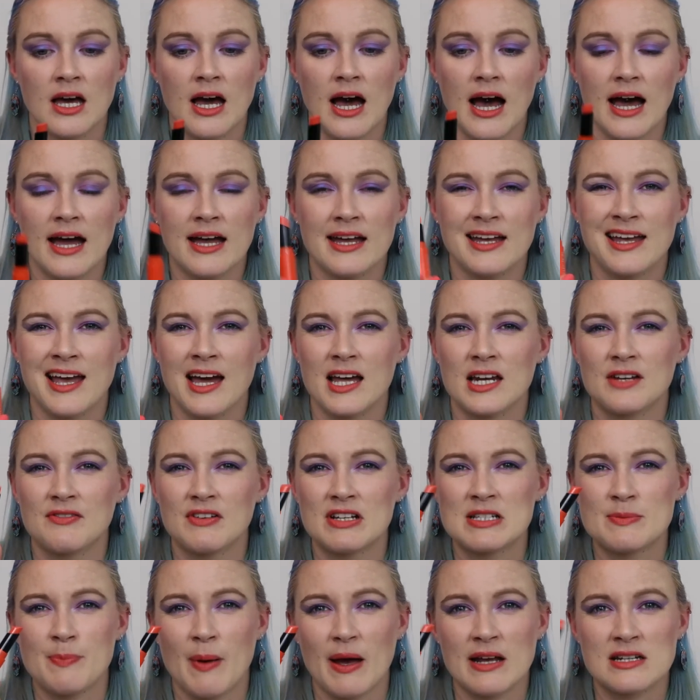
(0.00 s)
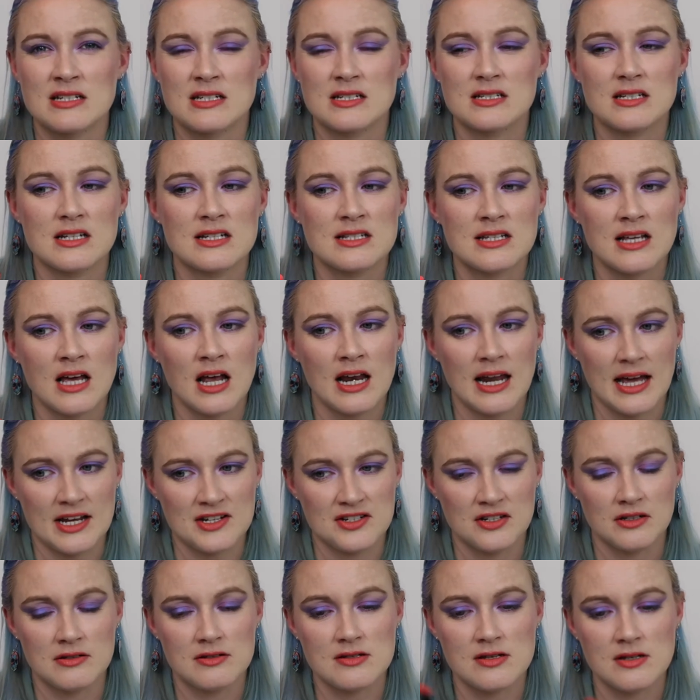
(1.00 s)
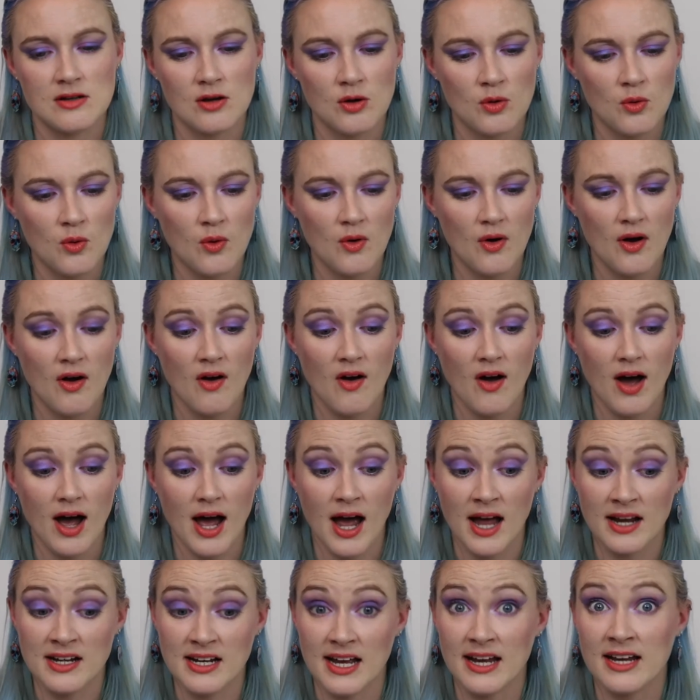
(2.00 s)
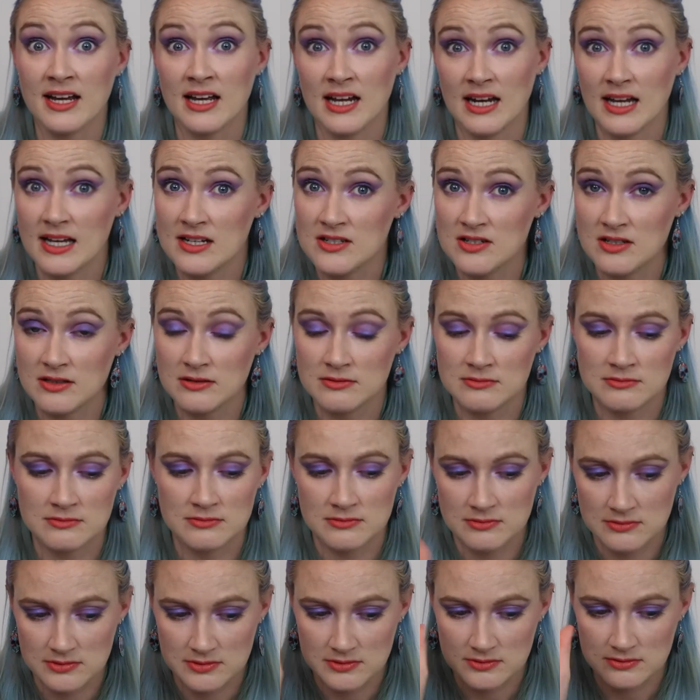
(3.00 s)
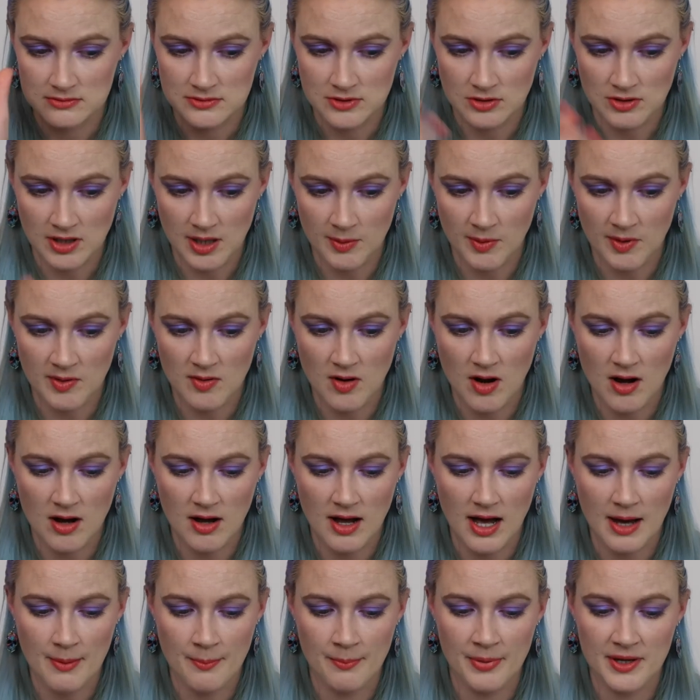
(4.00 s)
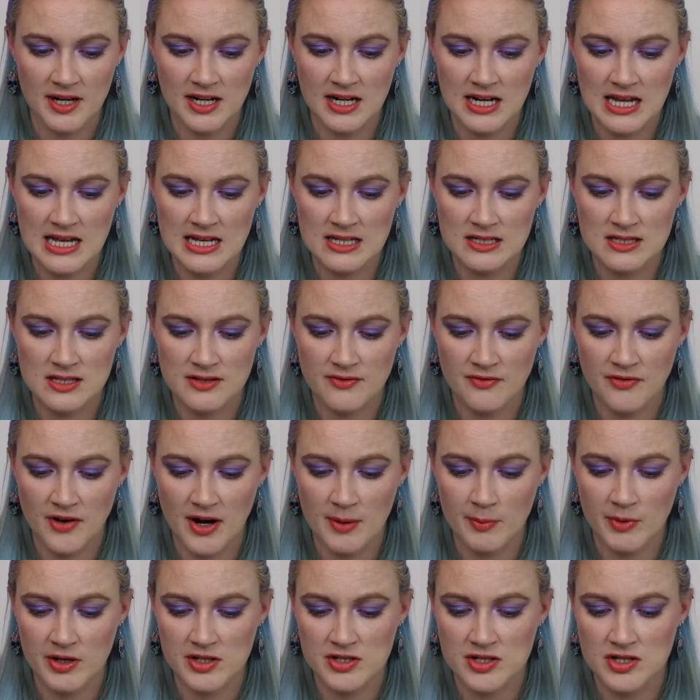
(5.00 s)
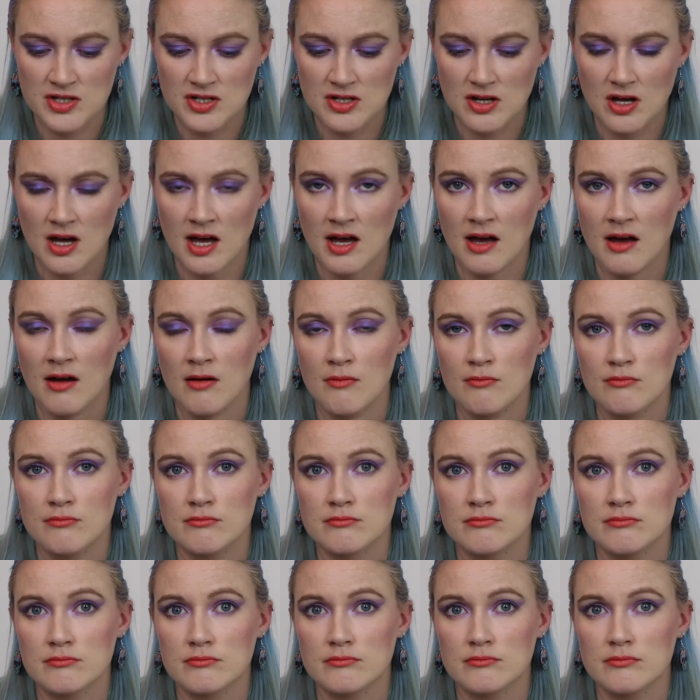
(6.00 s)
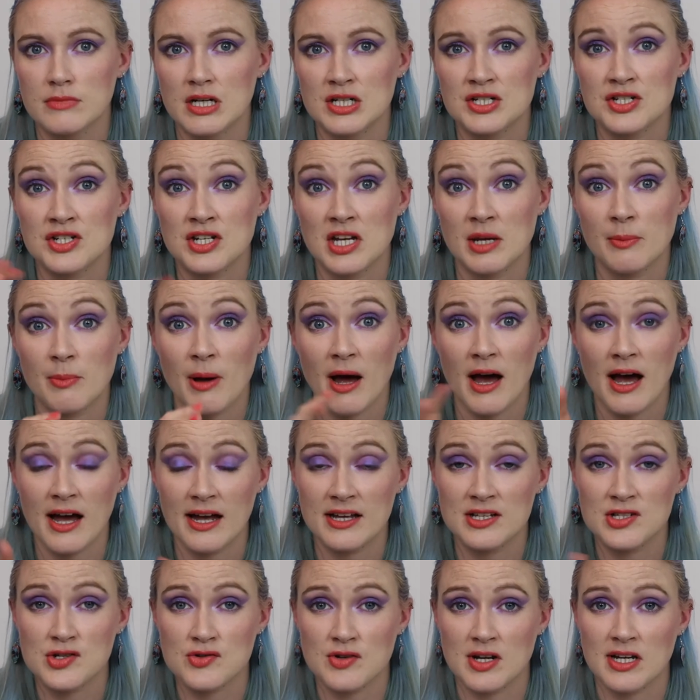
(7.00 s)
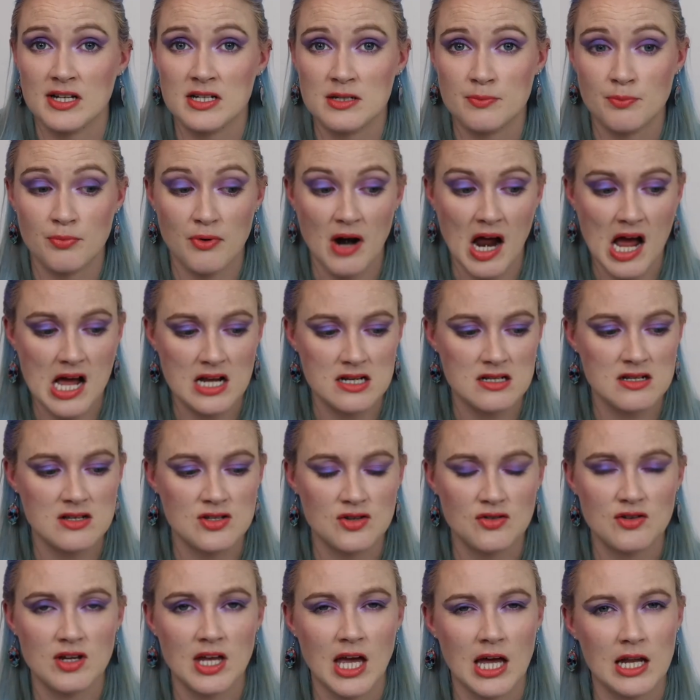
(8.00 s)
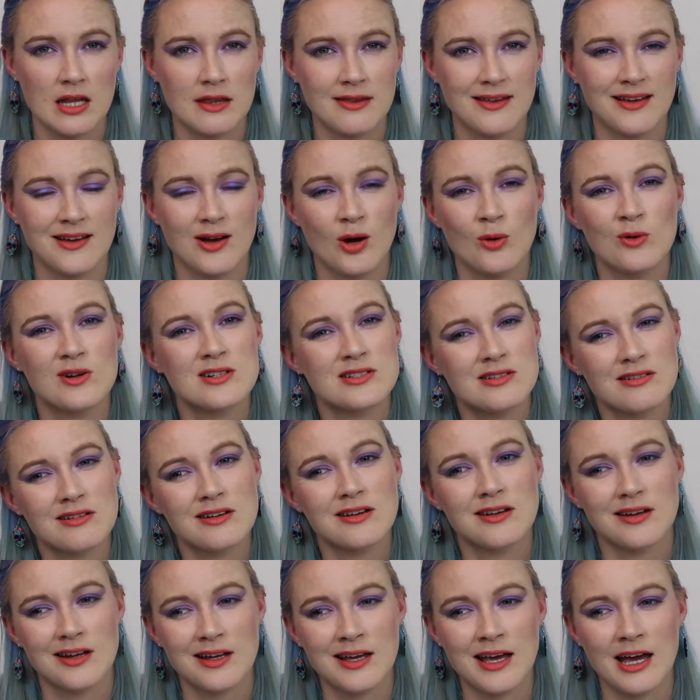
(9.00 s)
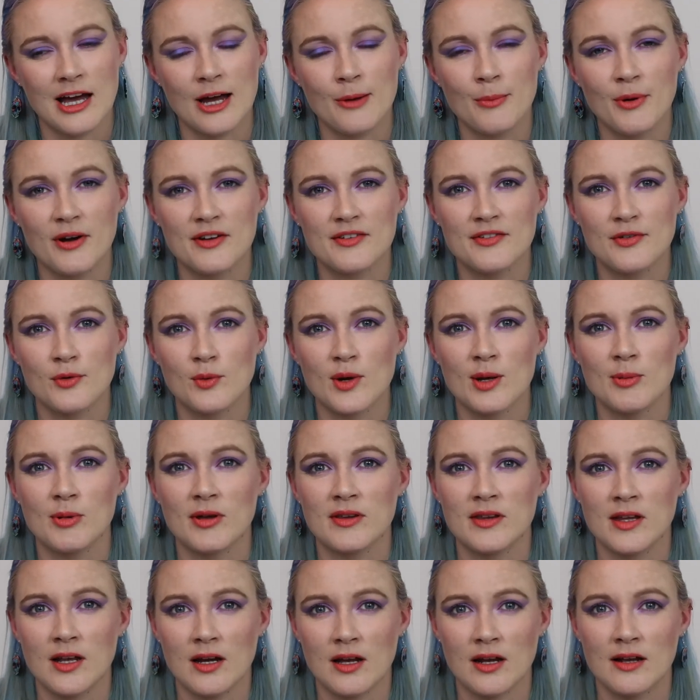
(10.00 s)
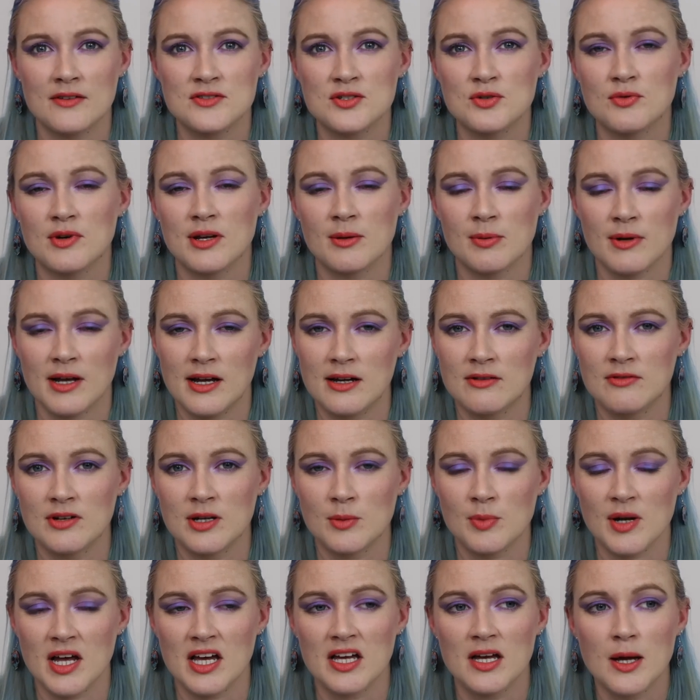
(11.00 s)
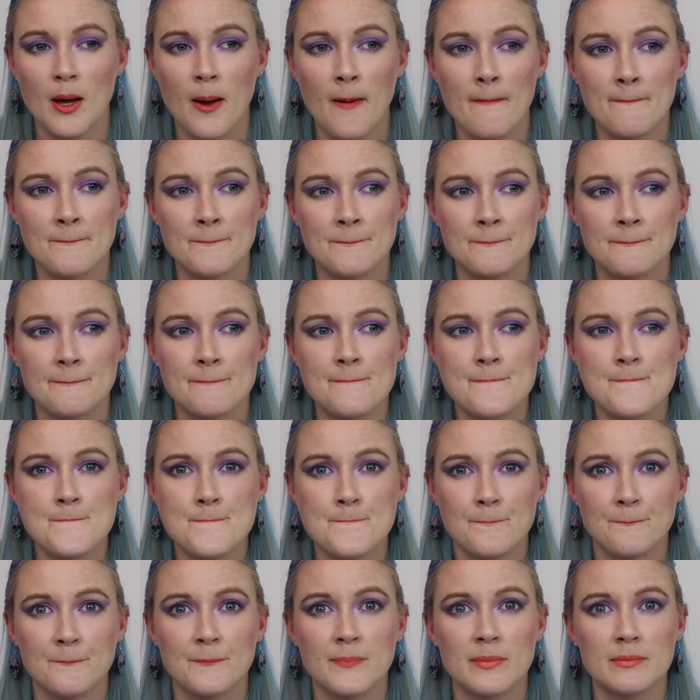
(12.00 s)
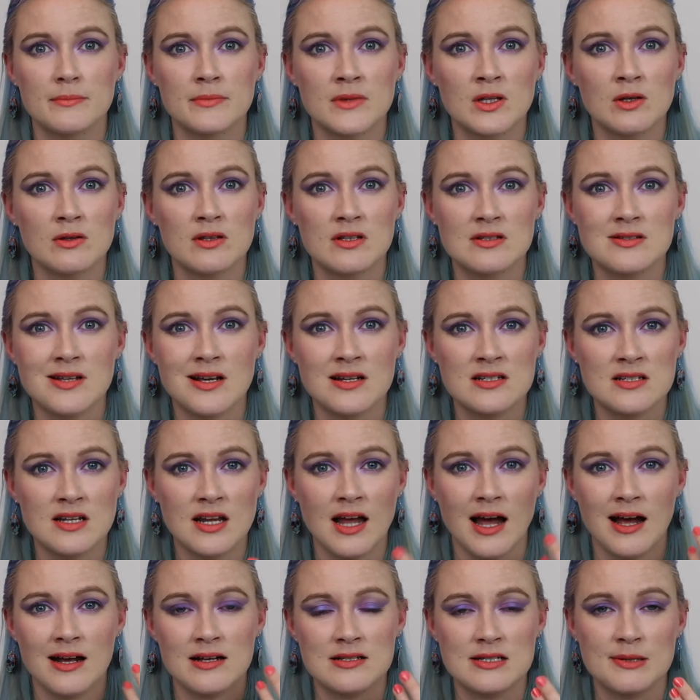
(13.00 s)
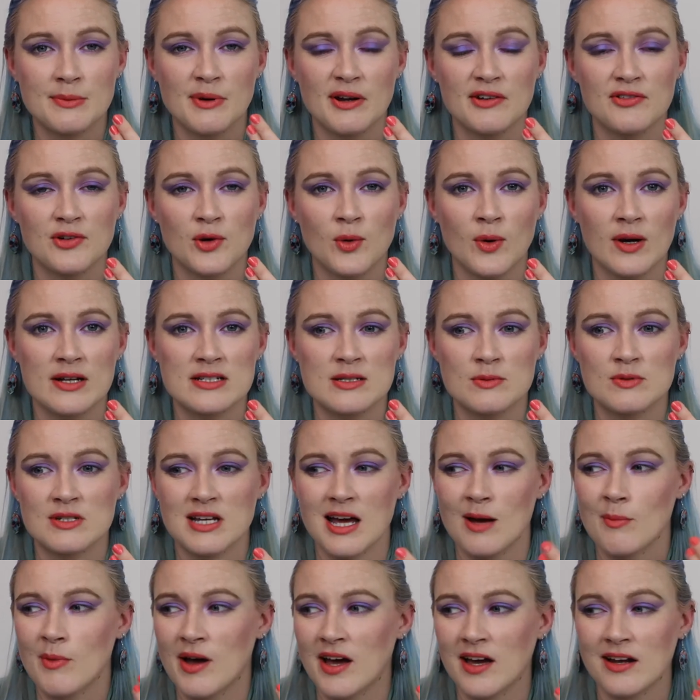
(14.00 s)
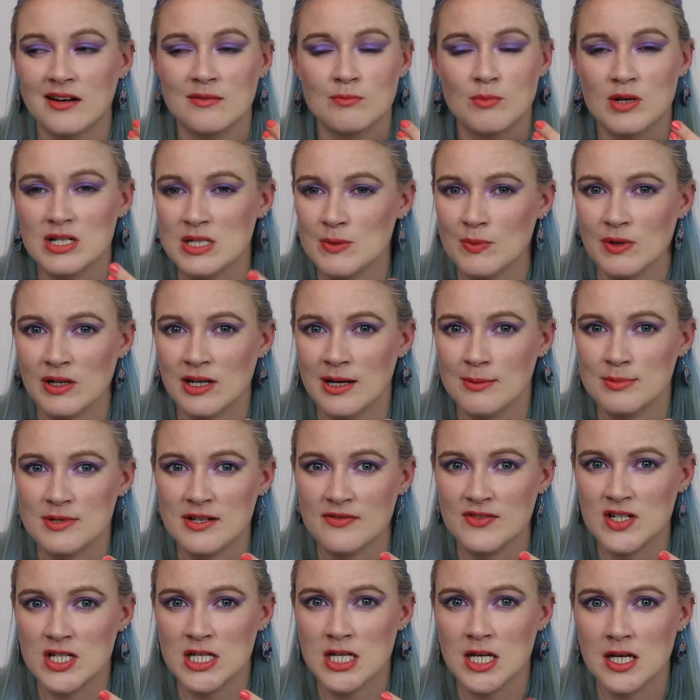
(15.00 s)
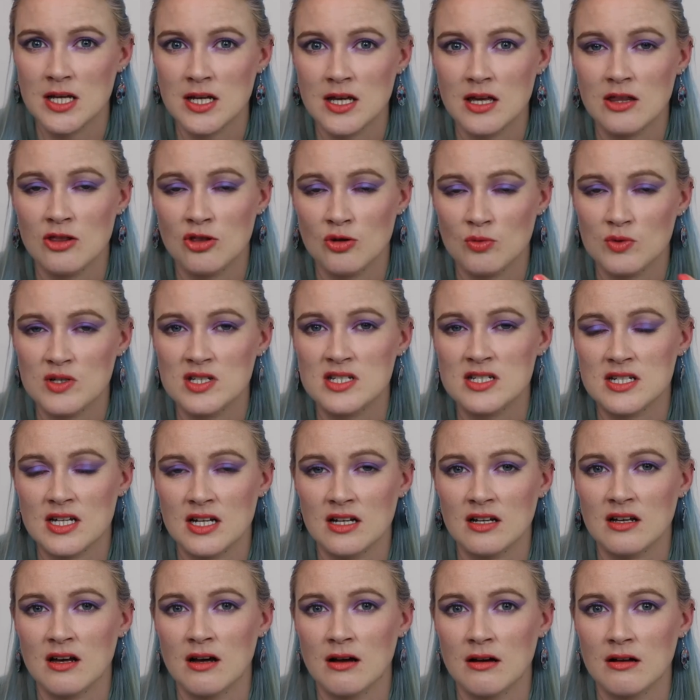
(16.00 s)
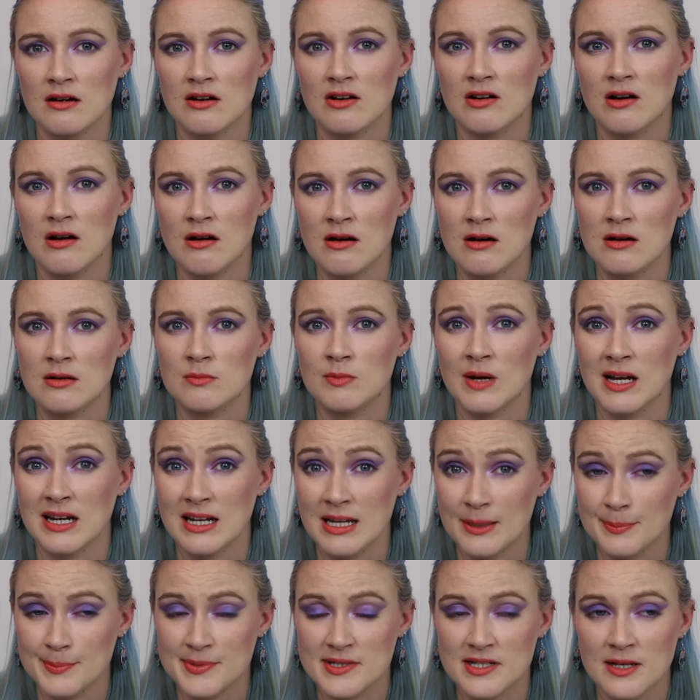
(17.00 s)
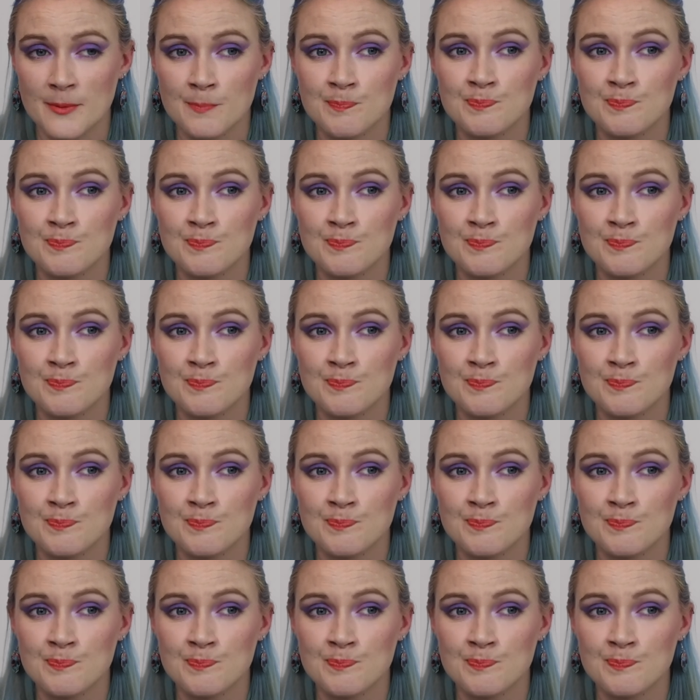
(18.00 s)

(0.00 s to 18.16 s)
I kind of expected it's Collection, so I like Collection, don't get me wrong, but it is very much cheap high street brand, so you kind of think, oh, it's only going to kick about for a wee bit and then I have to reapply and reapply. No, this actually hangs about for quite some time. I had multiple cups of tea, there was still colour on my lips.